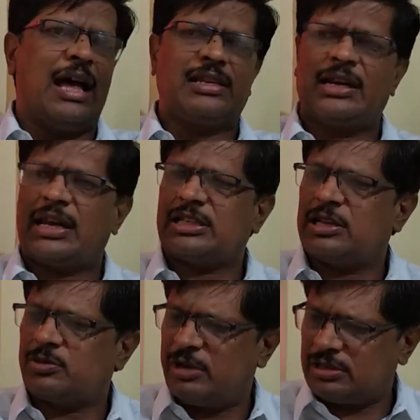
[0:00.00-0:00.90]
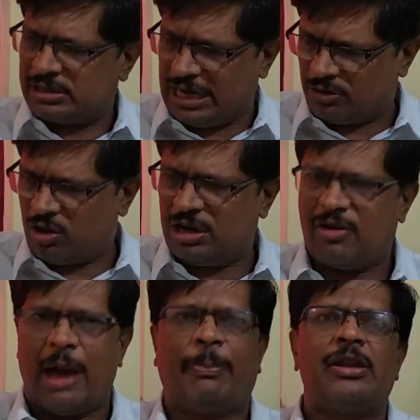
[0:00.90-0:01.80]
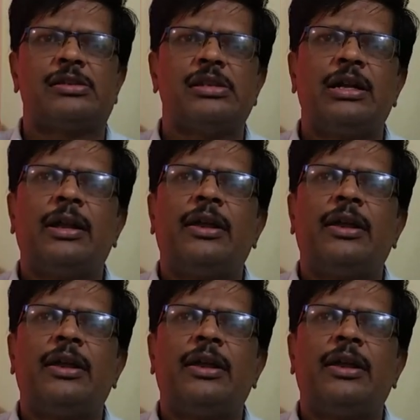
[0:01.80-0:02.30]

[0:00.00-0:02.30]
concentrations means that only happens.